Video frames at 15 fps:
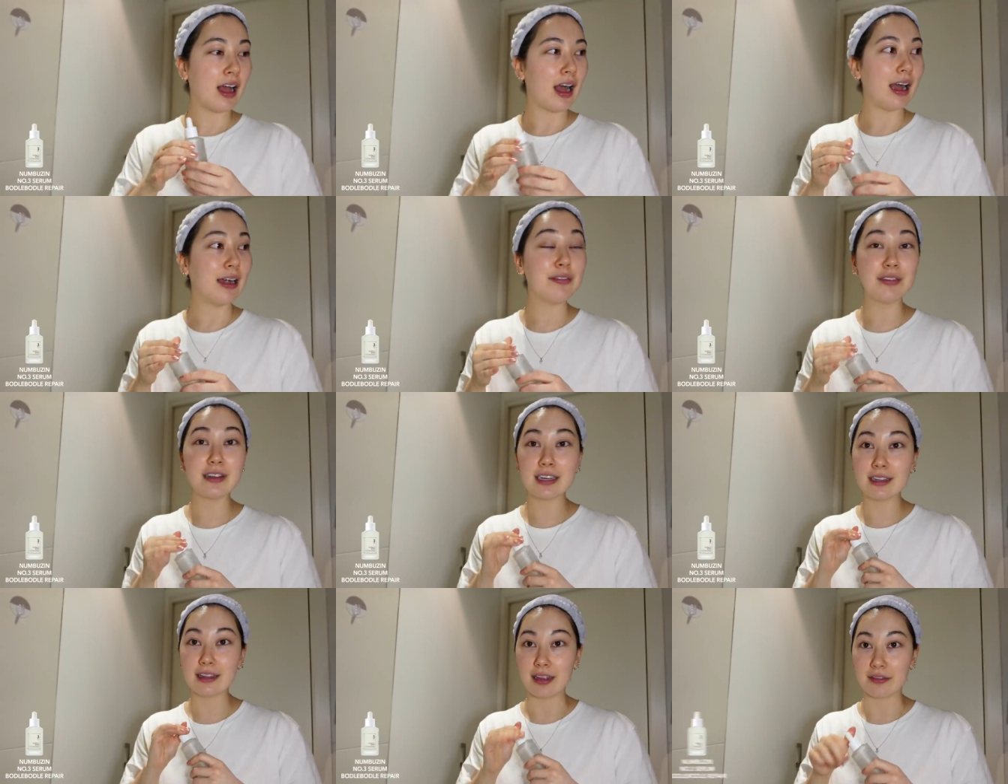I
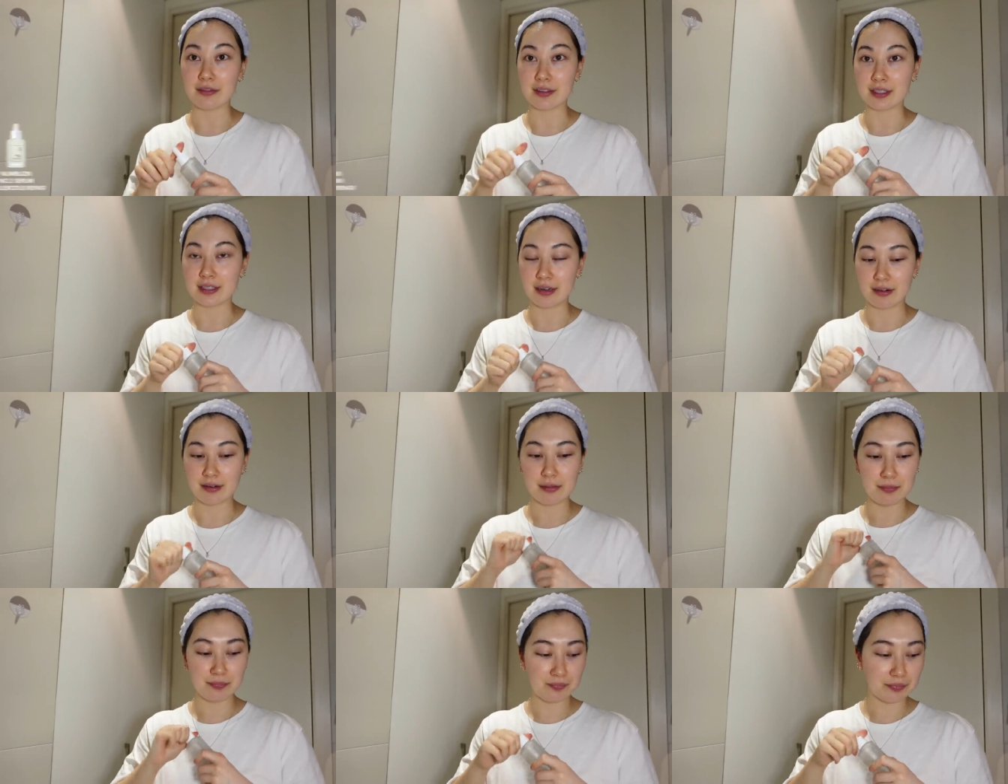freaking love the
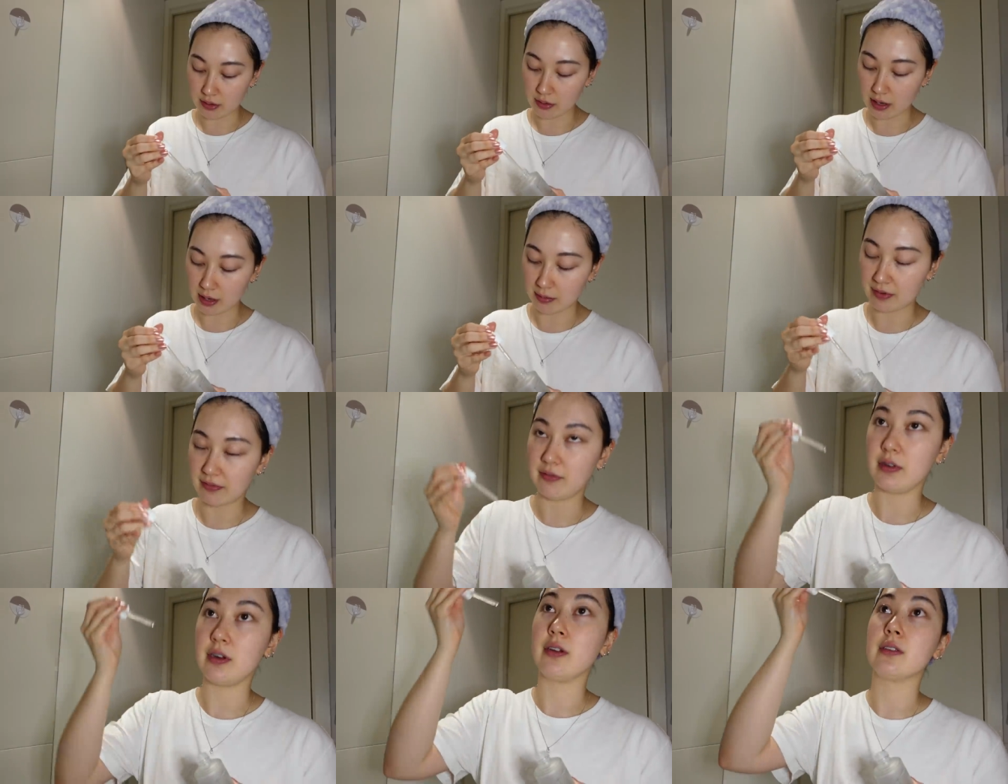serum. I don't know how many
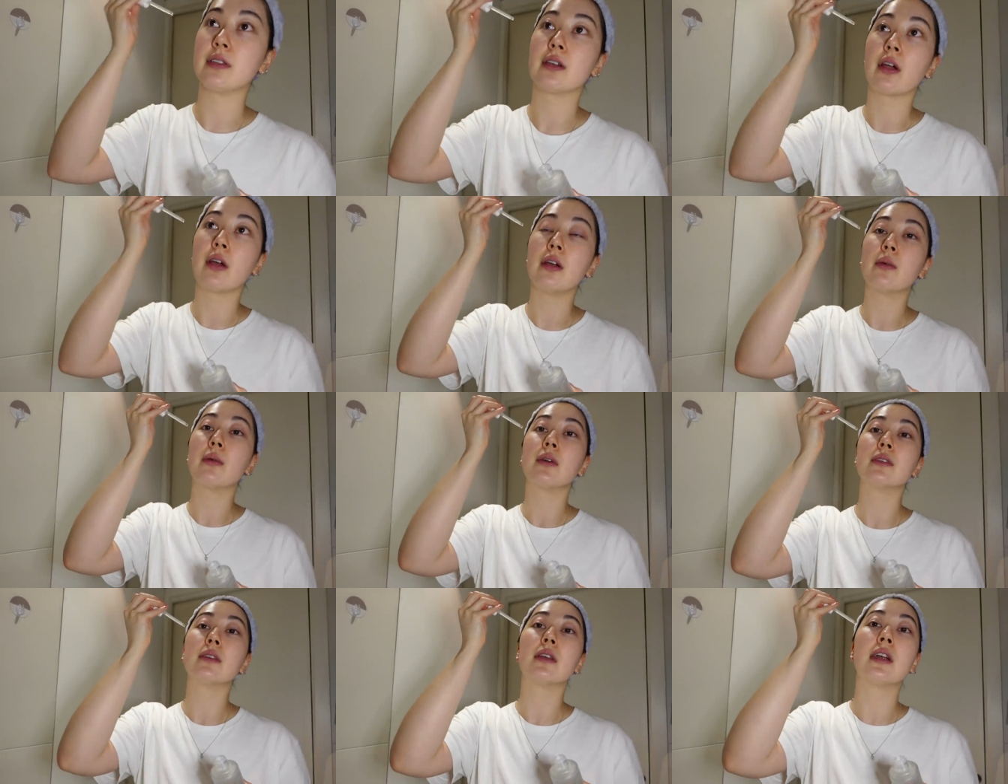videos ago it
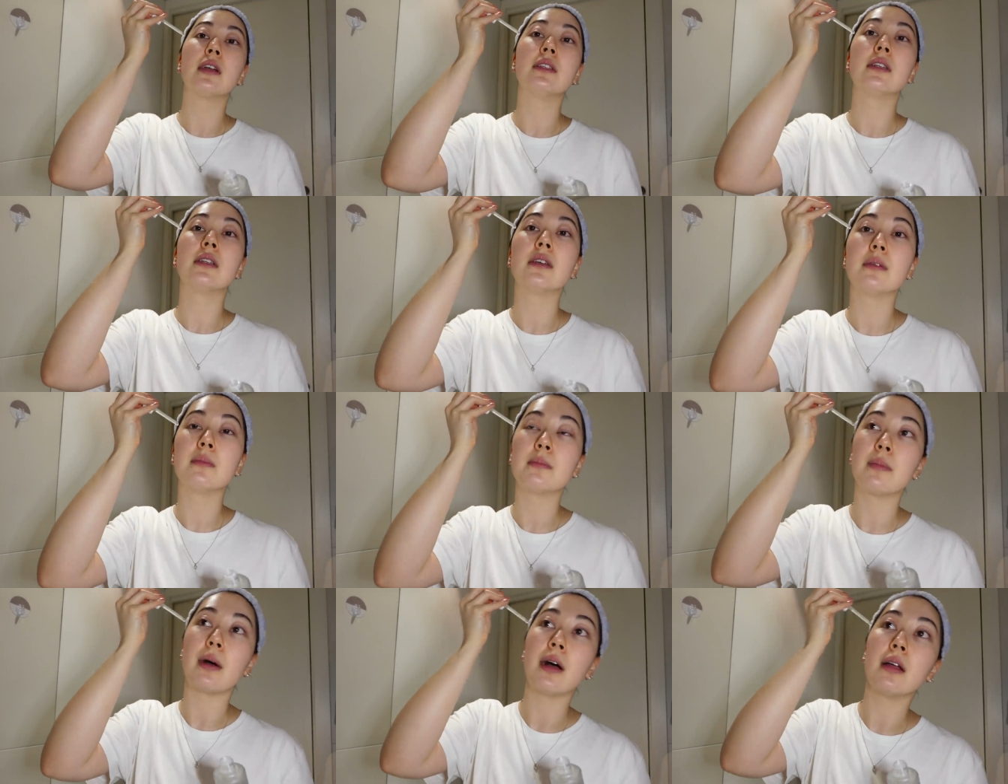was that I did
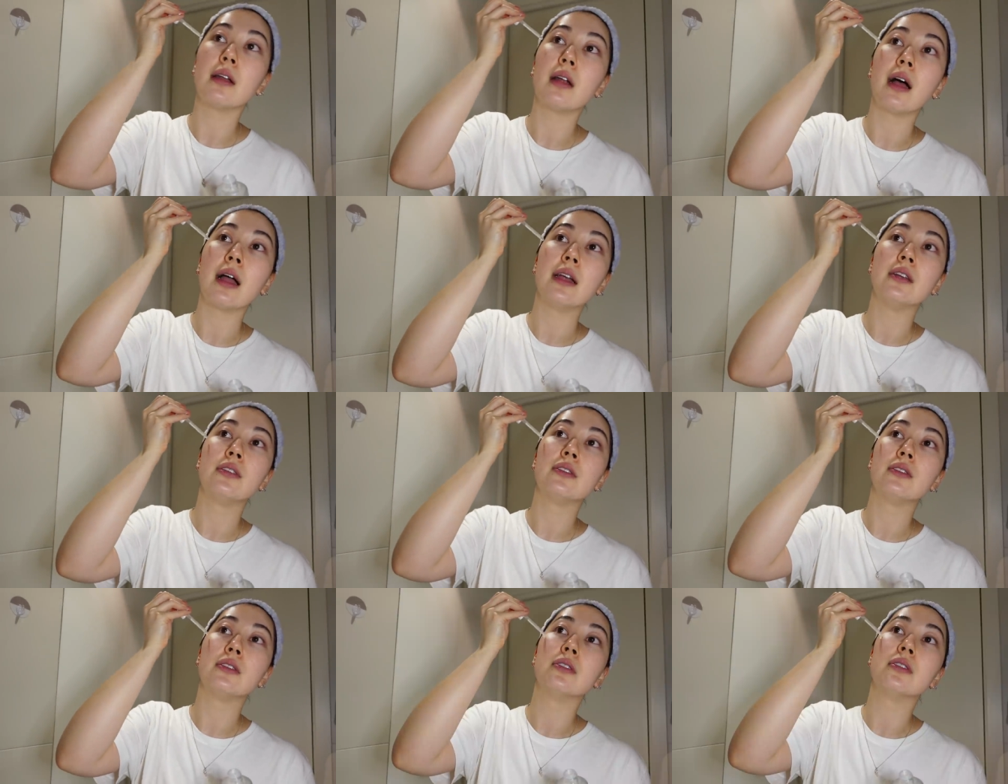it, but I
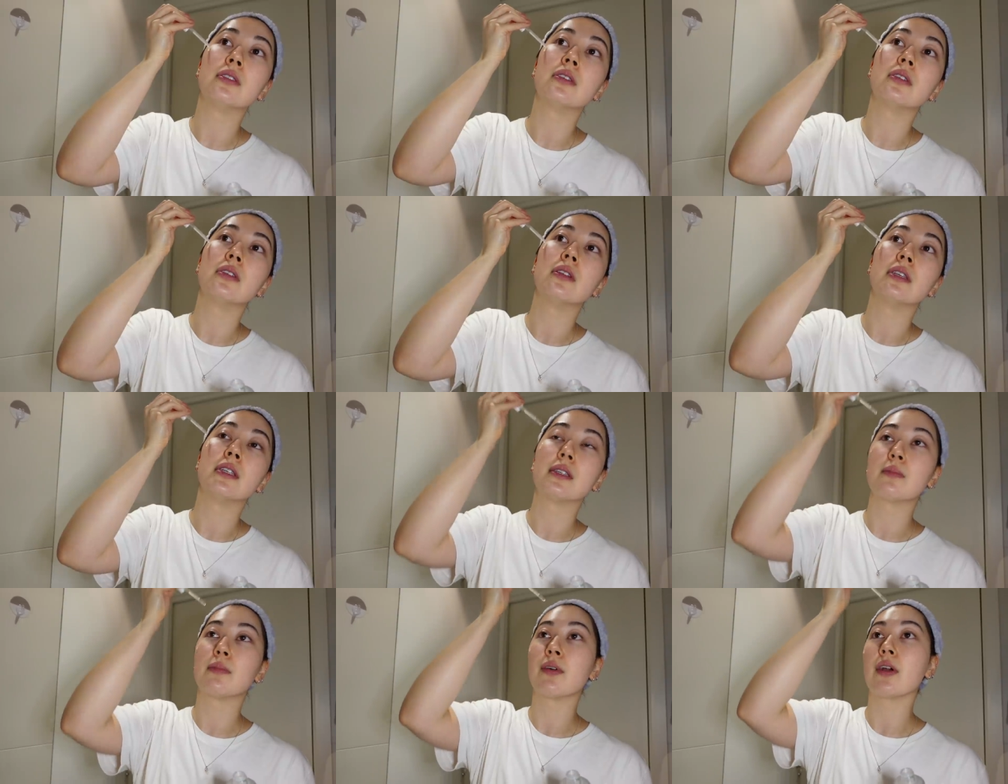introduced
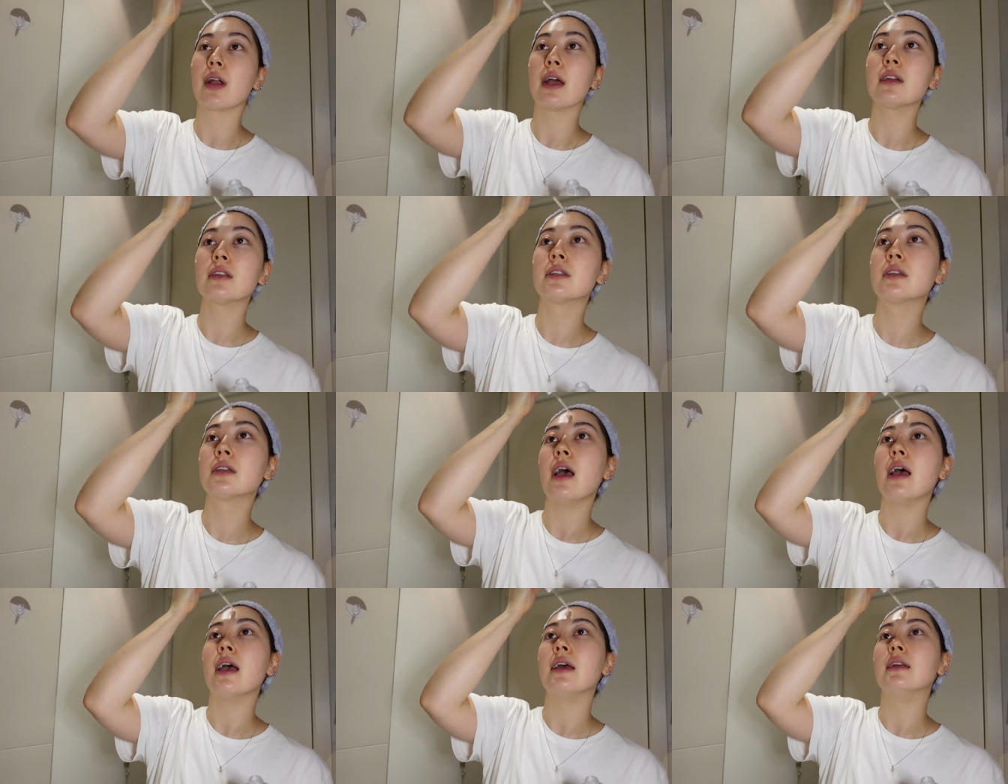this product.
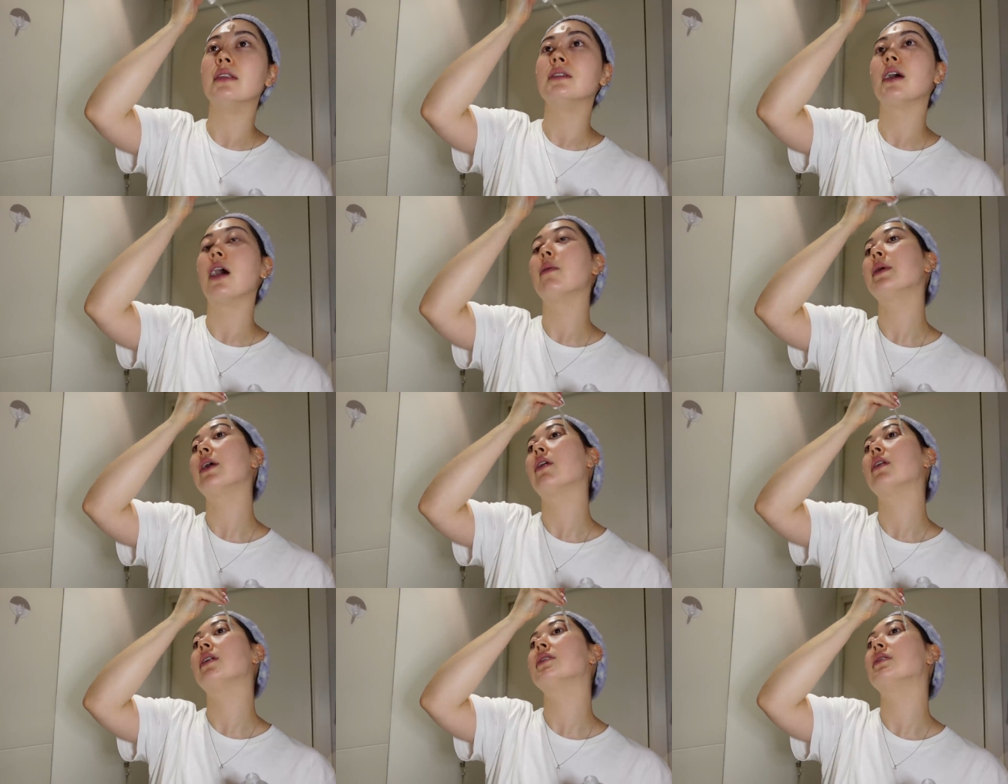And I'll be
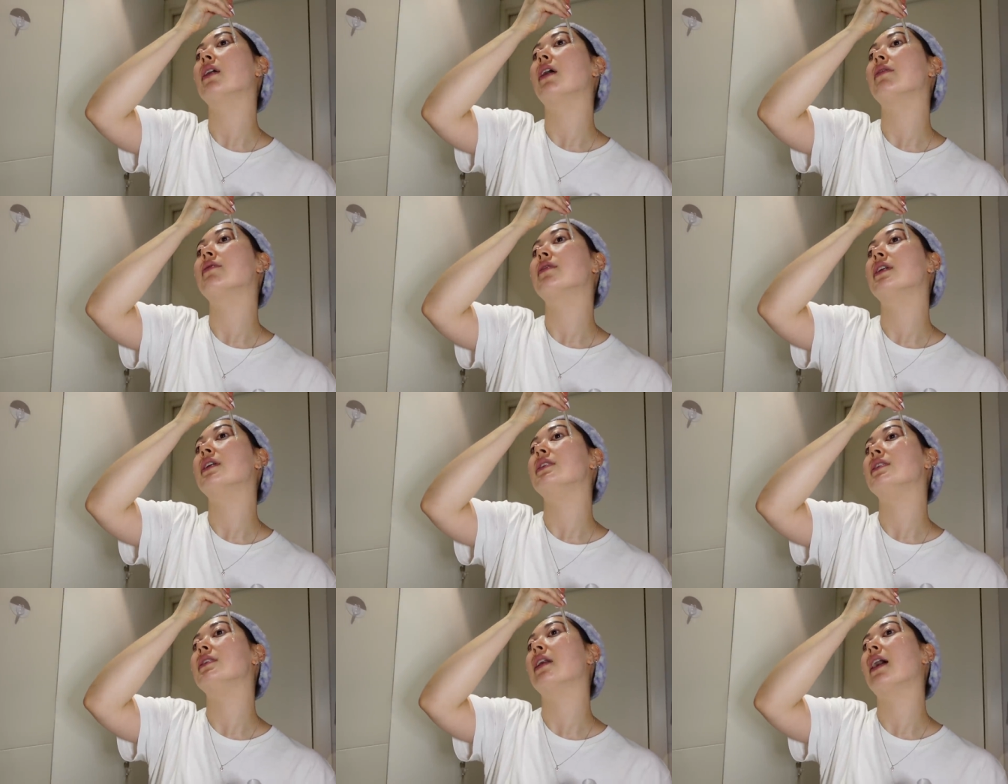honest, after
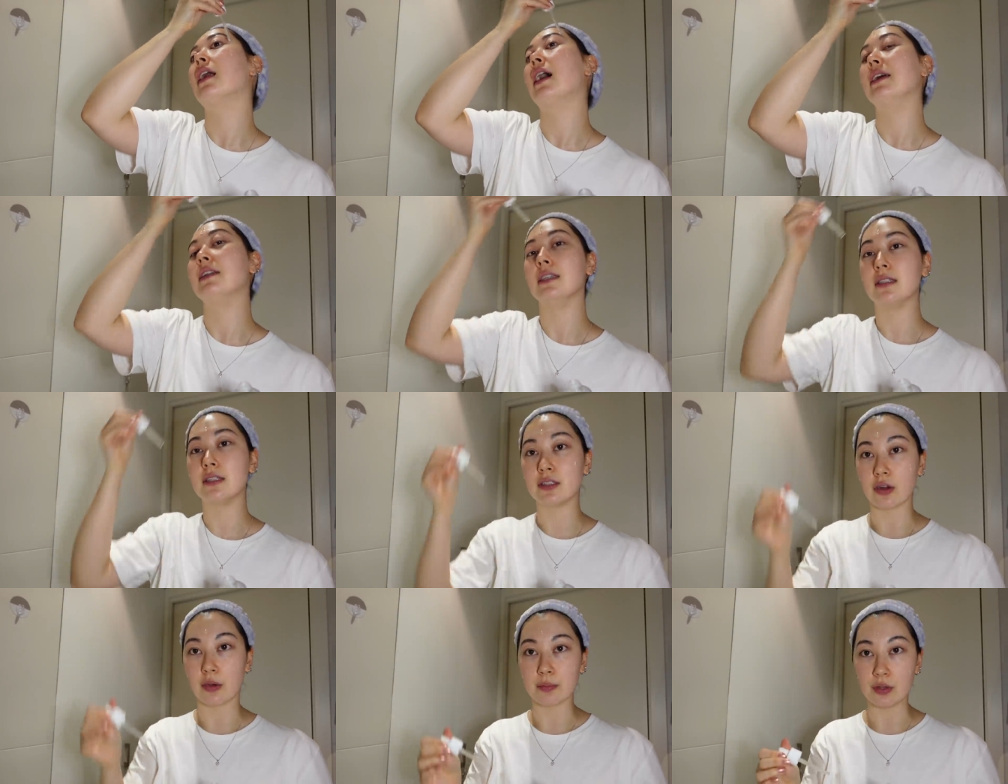I did that, I did
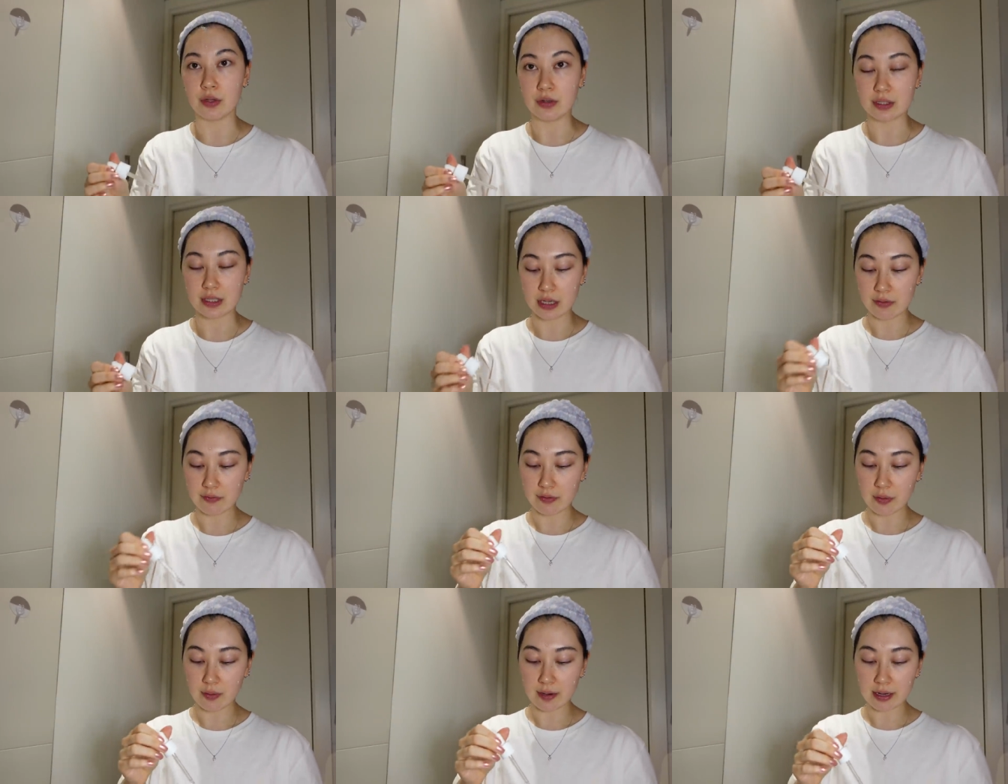stop using it
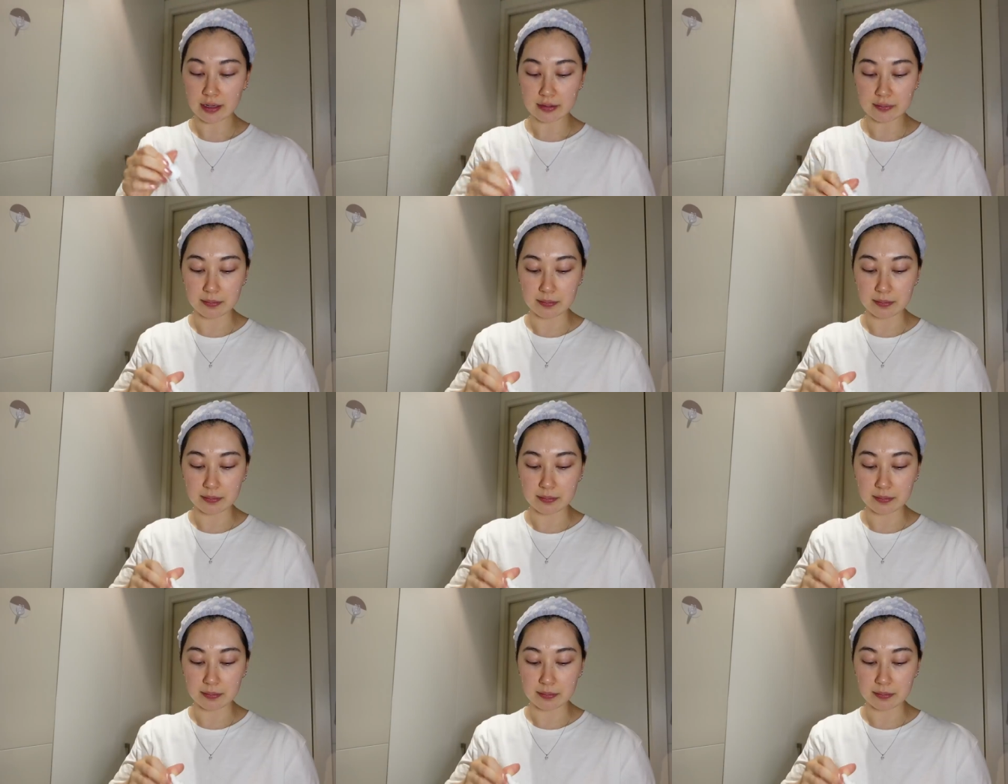for a while,